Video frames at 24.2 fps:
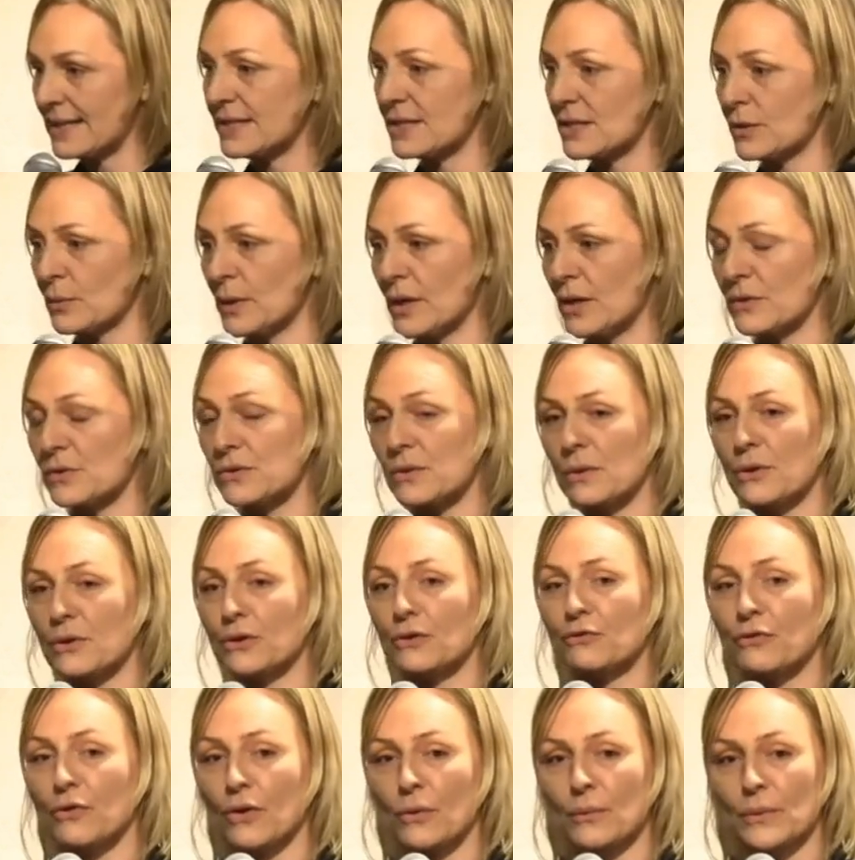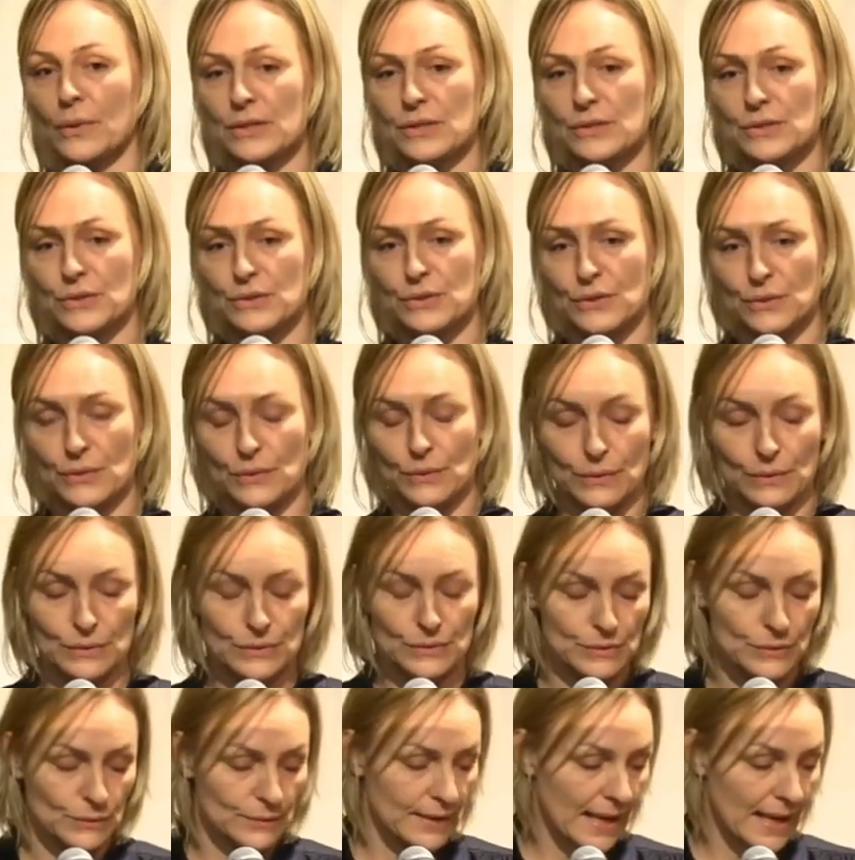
So we also look forward to